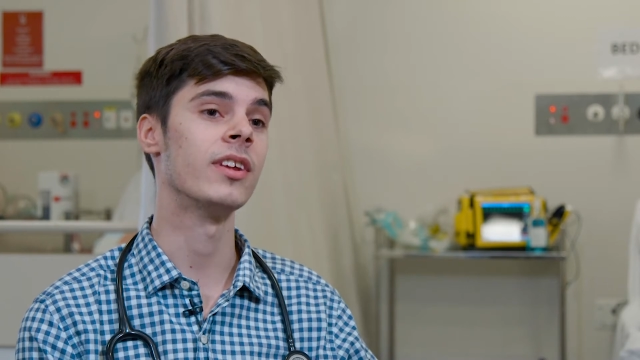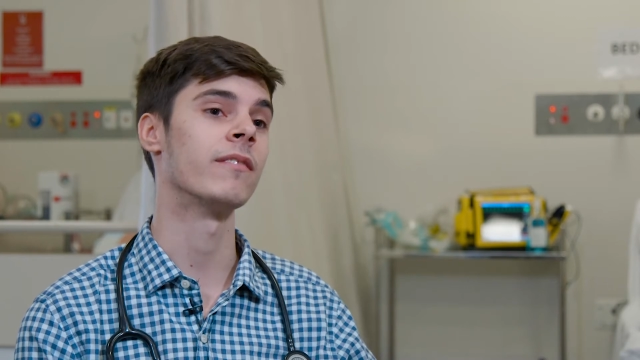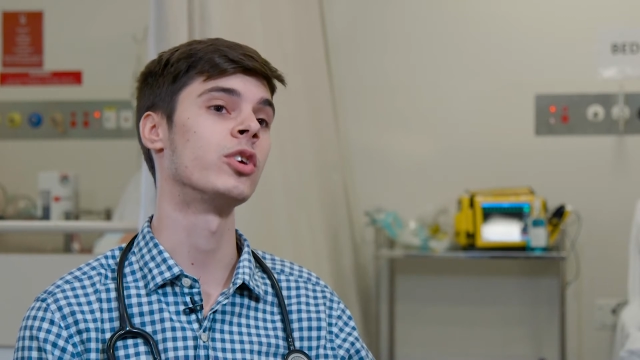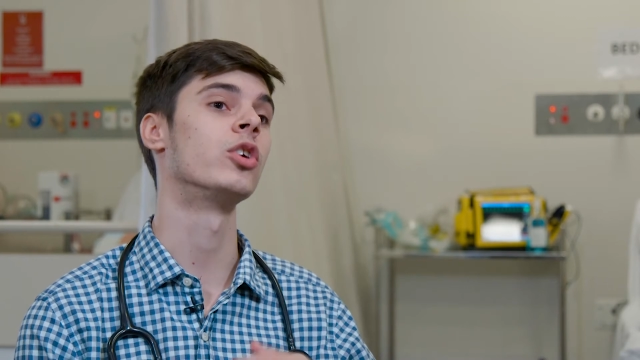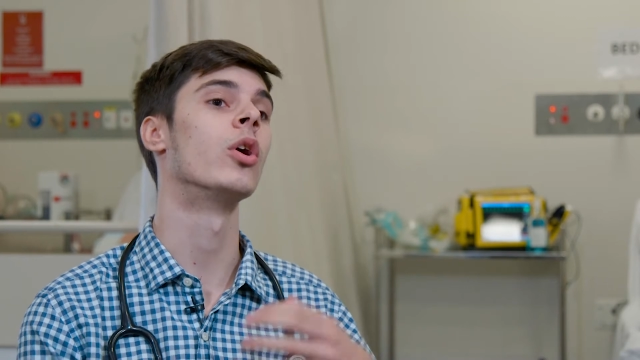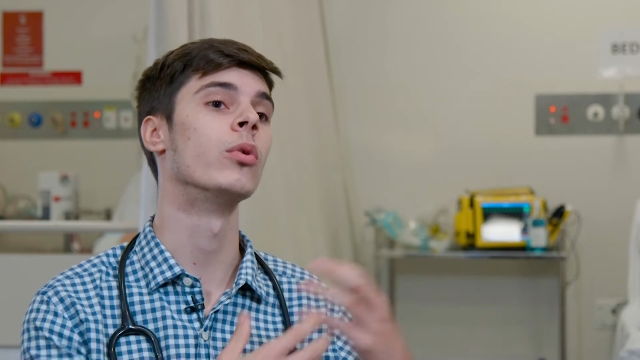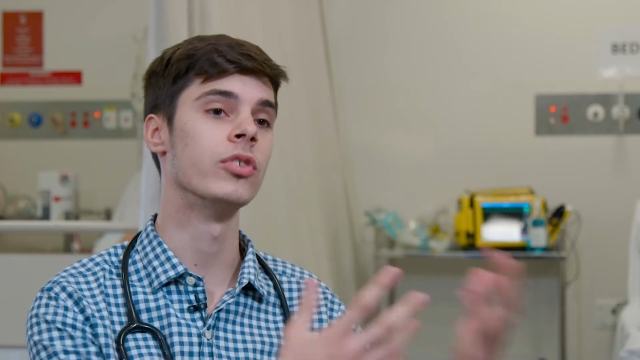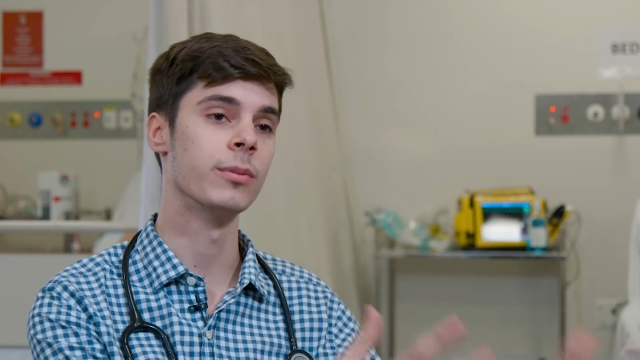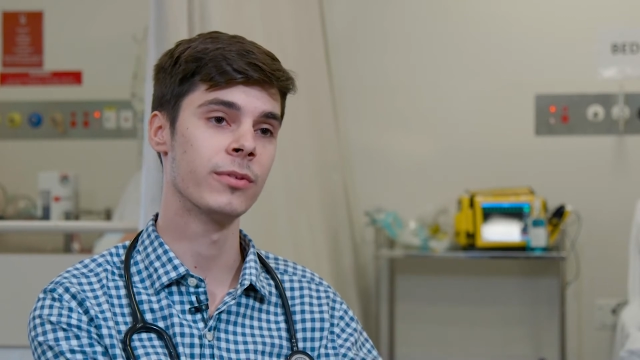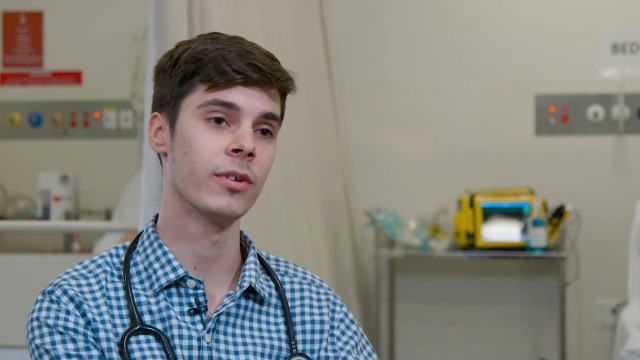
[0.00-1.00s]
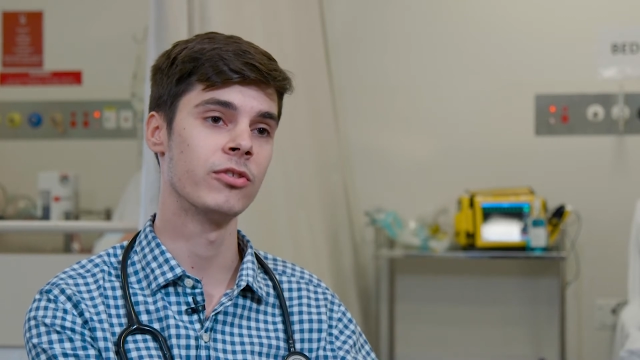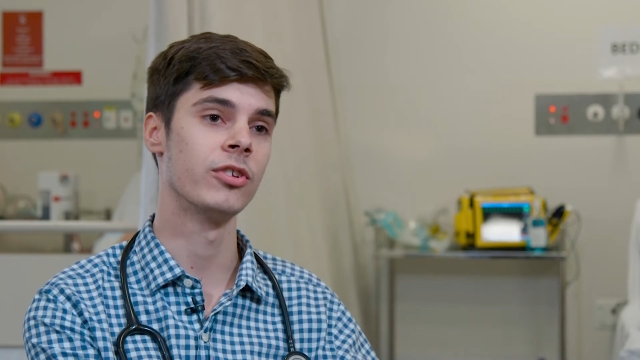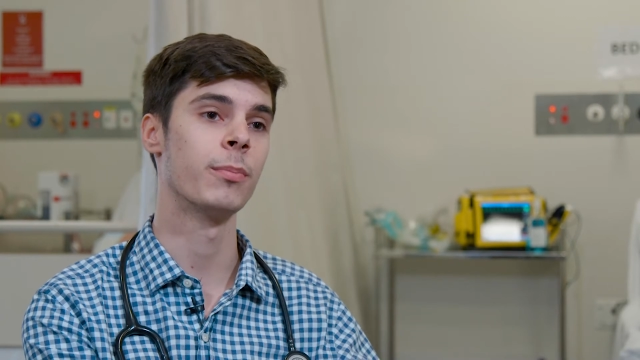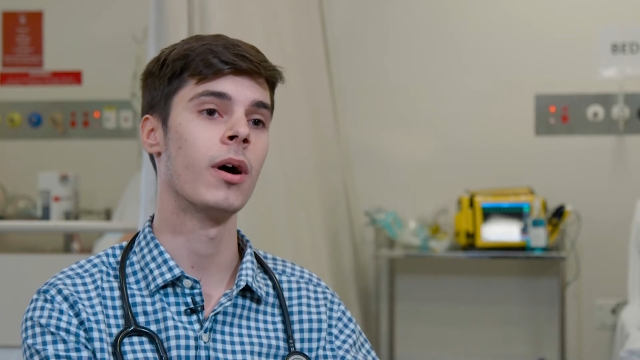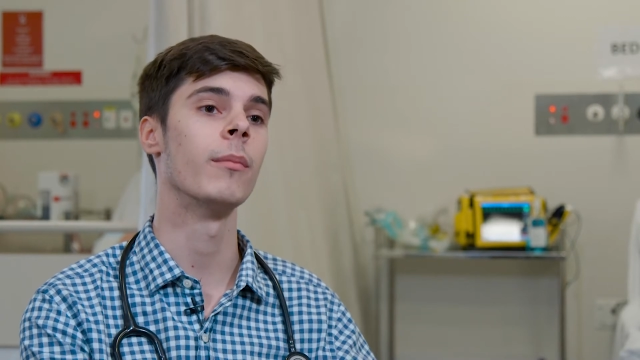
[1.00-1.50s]
you'd have to go to the pathology
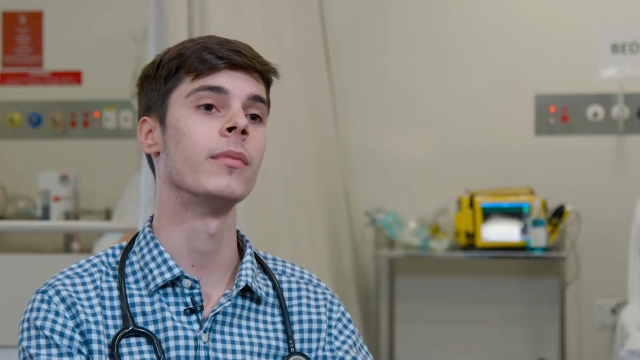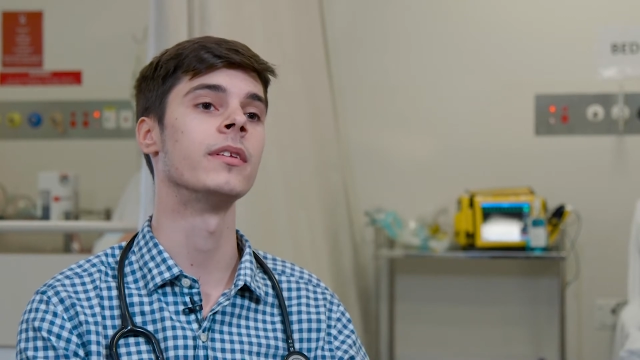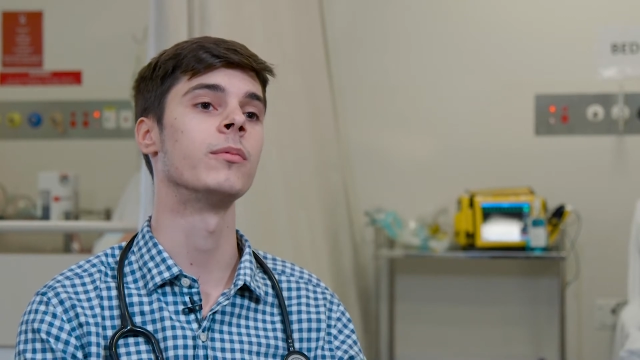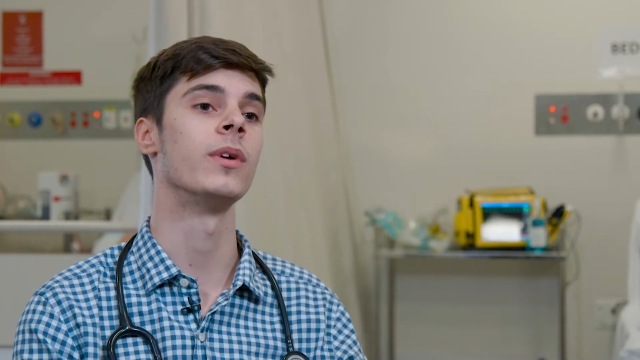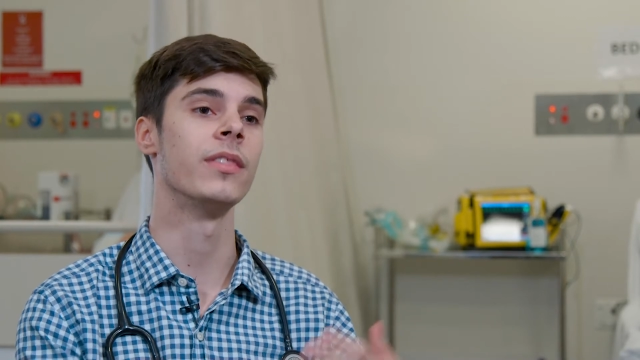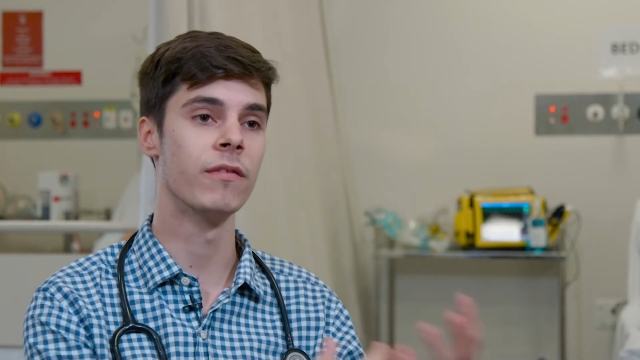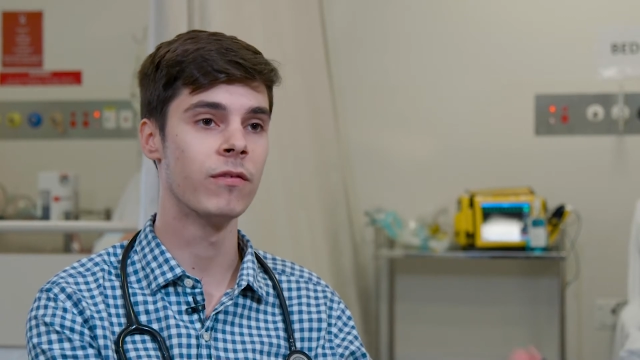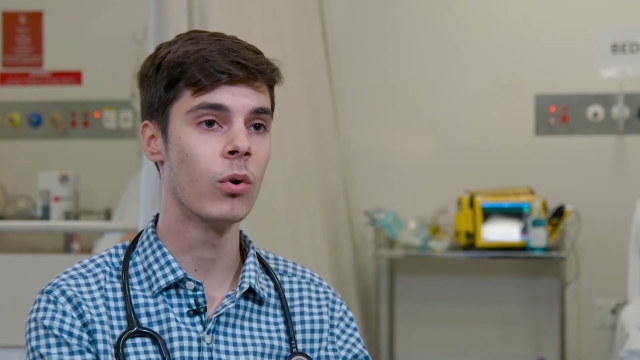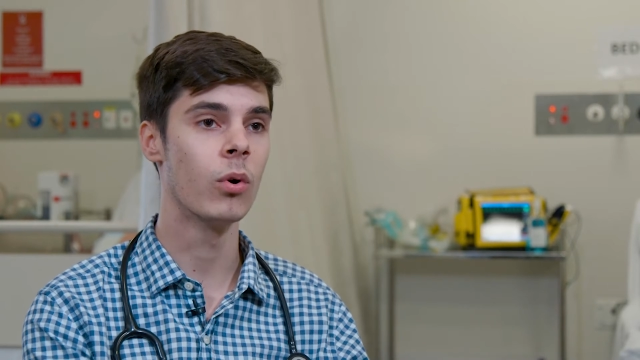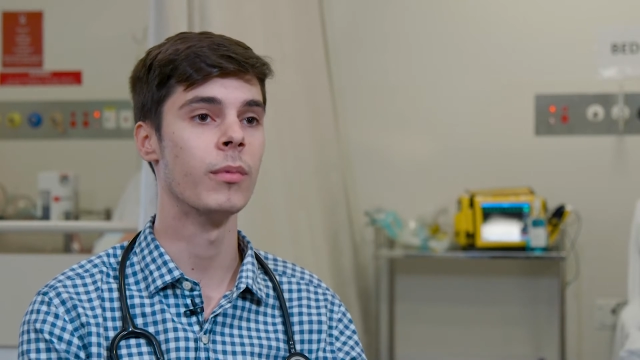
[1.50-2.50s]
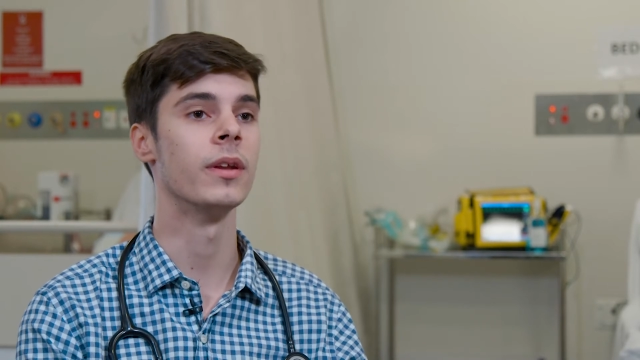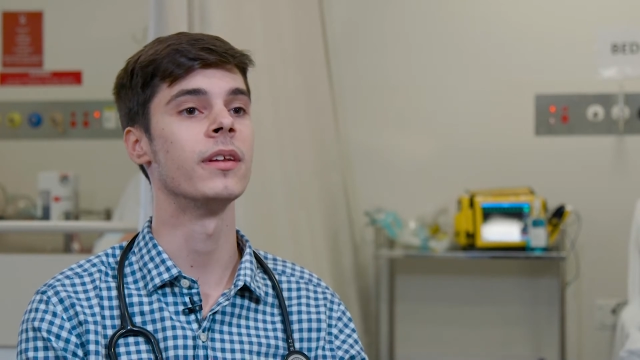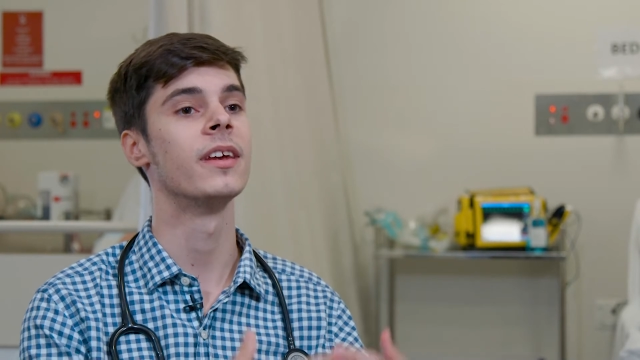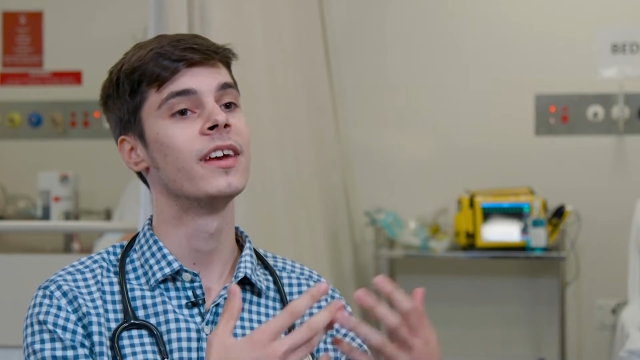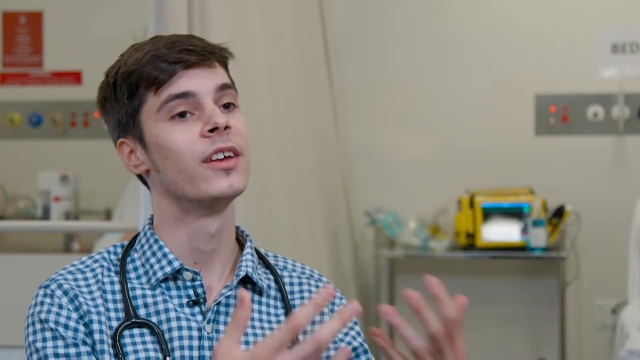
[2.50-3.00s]
department with the form
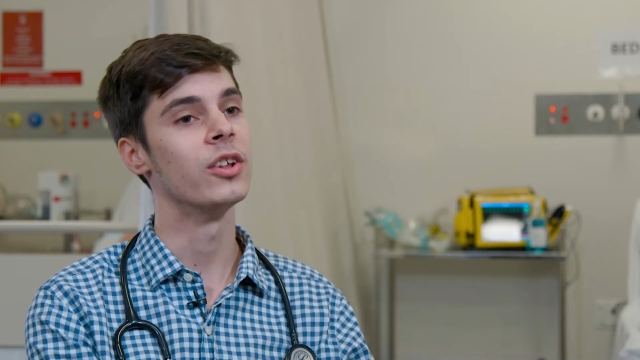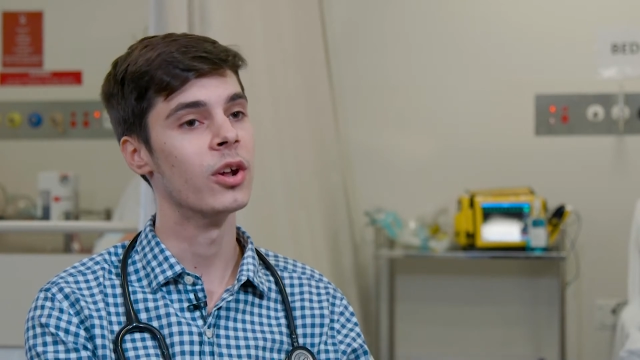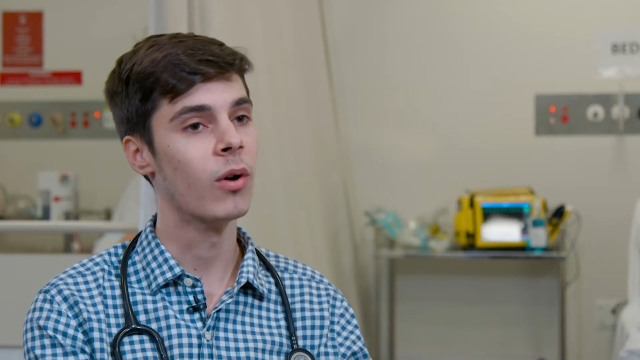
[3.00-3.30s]
and, you